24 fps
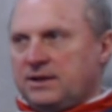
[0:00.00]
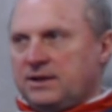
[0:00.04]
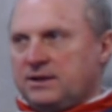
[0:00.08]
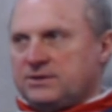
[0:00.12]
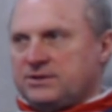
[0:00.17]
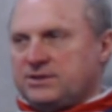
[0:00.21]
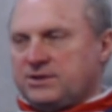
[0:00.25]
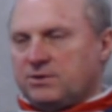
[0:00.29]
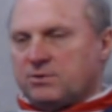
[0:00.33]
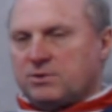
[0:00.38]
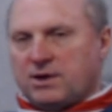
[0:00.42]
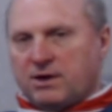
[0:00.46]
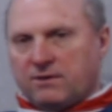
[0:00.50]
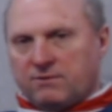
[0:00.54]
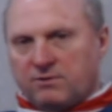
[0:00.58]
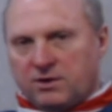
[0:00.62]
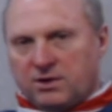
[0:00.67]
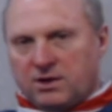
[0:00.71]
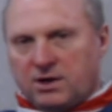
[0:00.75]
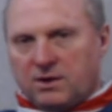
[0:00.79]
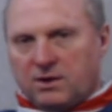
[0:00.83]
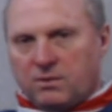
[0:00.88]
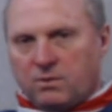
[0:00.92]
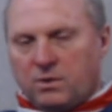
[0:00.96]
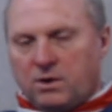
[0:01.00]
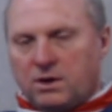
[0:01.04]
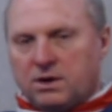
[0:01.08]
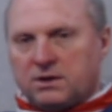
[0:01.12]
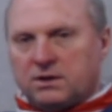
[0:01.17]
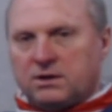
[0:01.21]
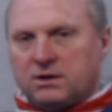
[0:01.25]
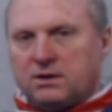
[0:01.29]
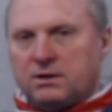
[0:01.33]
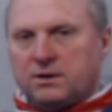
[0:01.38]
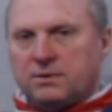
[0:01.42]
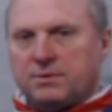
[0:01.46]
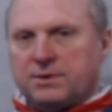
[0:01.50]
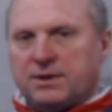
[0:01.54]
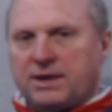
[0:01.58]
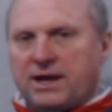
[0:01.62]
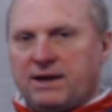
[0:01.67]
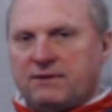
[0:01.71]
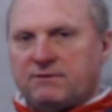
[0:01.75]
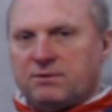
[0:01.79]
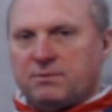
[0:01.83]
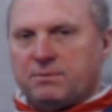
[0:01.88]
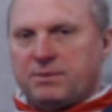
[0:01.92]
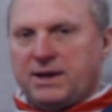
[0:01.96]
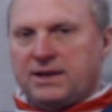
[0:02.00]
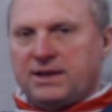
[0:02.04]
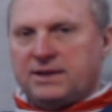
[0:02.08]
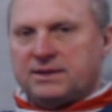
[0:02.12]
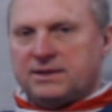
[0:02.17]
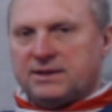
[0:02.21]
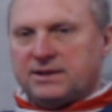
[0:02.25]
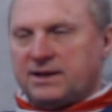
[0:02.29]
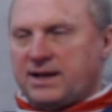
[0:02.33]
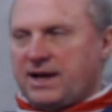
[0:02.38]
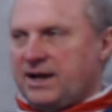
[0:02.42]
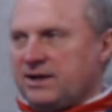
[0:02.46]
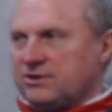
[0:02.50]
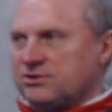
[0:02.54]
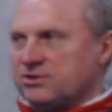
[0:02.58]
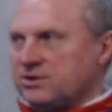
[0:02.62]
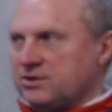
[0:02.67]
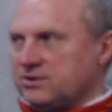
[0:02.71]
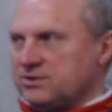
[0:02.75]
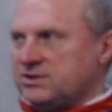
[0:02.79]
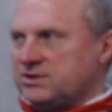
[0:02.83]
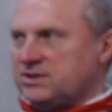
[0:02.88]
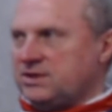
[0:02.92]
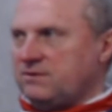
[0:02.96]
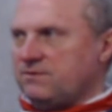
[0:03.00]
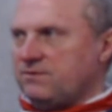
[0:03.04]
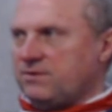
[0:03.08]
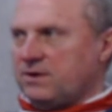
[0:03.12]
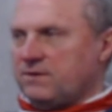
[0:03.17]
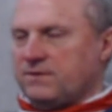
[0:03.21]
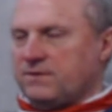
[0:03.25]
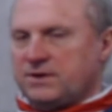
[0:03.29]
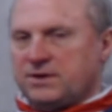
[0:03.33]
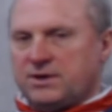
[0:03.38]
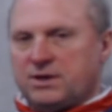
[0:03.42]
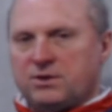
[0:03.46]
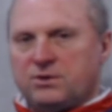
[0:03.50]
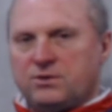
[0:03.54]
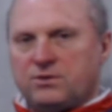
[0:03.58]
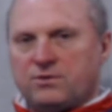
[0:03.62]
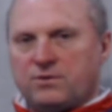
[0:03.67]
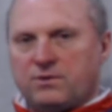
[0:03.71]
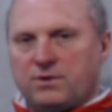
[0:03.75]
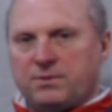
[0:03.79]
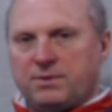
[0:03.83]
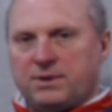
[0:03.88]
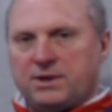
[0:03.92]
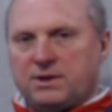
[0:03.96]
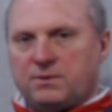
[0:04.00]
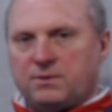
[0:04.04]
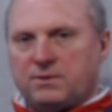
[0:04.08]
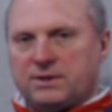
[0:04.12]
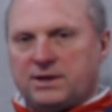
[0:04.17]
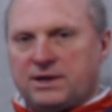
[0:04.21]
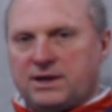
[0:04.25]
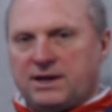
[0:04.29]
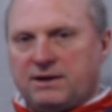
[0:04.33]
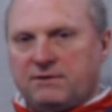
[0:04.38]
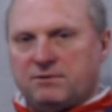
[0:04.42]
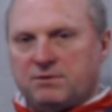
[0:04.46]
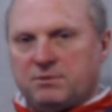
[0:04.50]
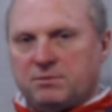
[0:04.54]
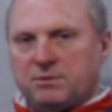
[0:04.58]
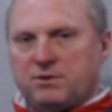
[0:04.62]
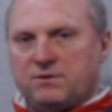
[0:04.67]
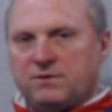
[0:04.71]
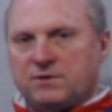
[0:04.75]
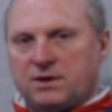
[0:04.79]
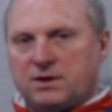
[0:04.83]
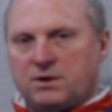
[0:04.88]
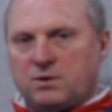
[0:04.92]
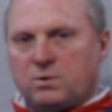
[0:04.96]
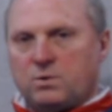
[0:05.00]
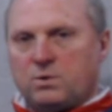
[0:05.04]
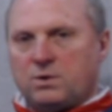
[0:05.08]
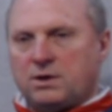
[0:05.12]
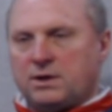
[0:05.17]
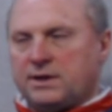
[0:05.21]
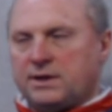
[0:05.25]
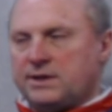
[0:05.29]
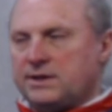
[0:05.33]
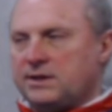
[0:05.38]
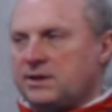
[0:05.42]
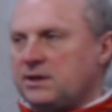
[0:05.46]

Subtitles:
still cover a lot of water, but have a bait that actually will sit in front of our nose for a minute without having to move it a whole lot.